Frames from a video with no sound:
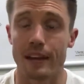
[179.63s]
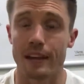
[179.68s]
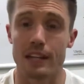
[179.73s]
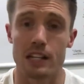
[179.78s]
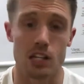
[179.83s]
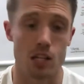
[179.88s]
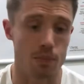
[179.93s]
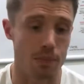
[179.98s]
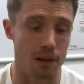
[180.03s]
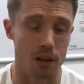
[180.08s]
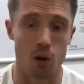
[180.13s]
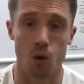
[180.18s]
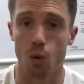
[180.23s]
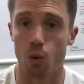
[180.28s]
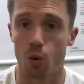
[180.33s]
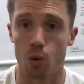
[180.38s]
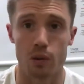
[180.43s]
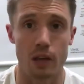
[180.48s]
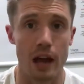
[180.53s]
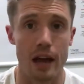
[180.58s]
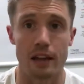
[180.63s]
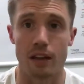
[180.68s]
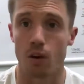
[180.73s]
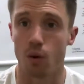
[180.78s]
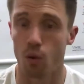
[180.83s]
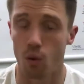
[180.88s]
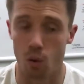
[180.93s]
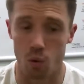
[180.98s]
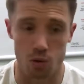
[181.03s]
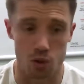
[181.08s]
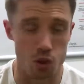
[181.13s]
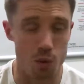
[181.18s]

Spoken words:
It needs to be the whole day, the whole